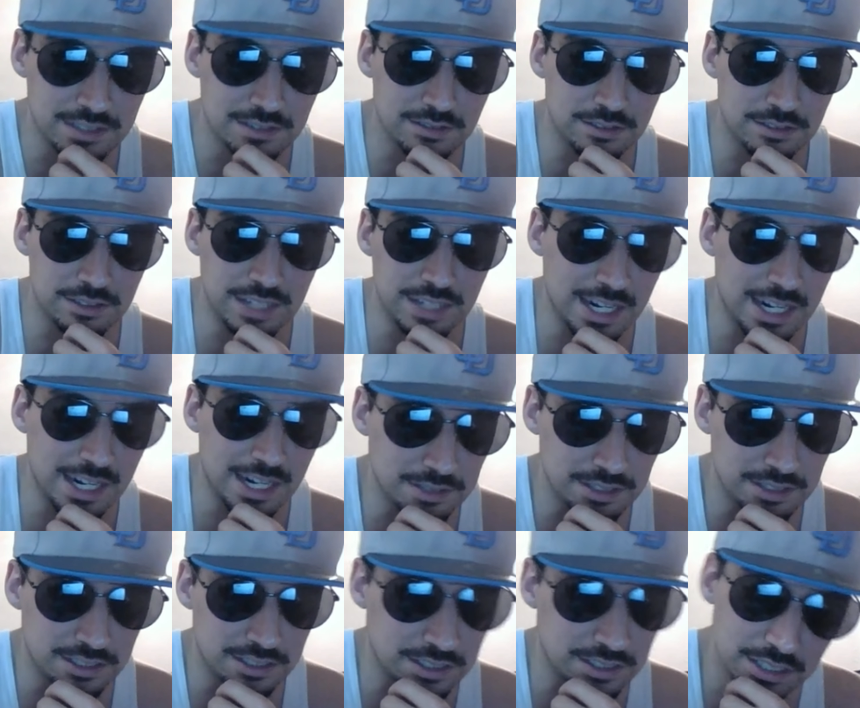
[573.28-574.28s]

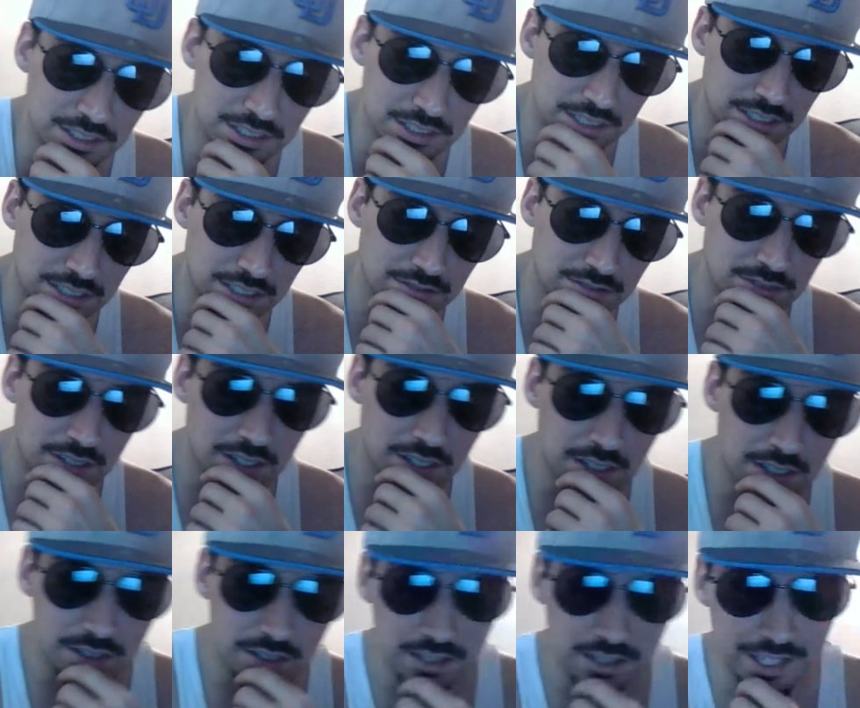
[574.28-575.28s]
unanimous decision,
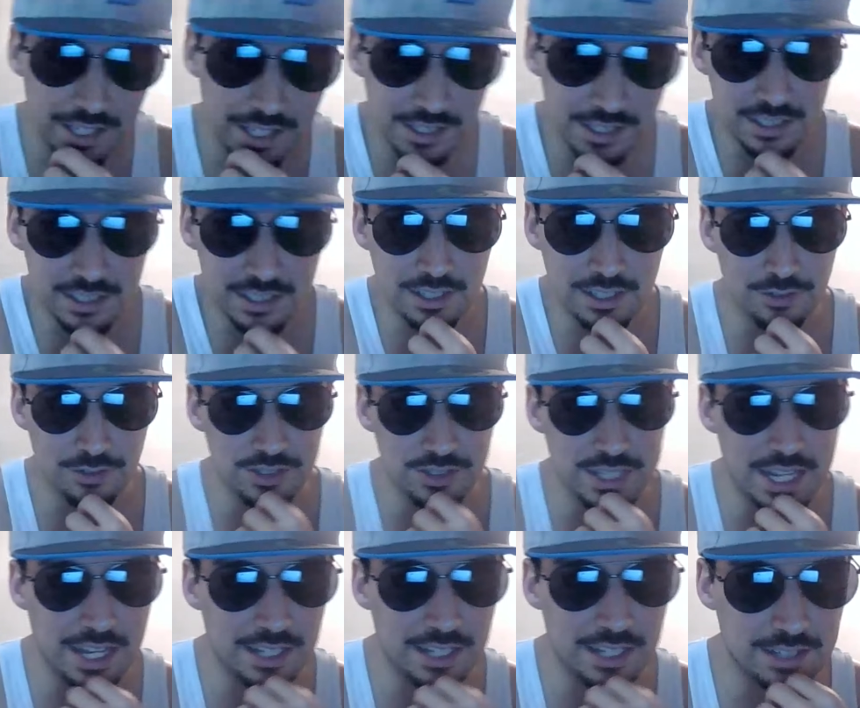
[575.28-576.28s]
landed several
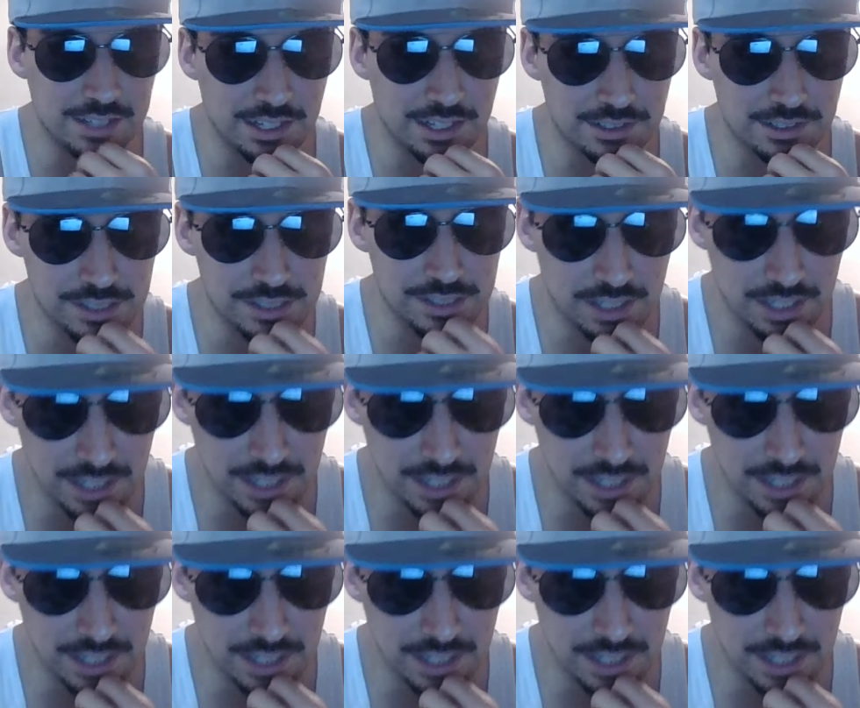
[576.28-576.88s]
takedowns on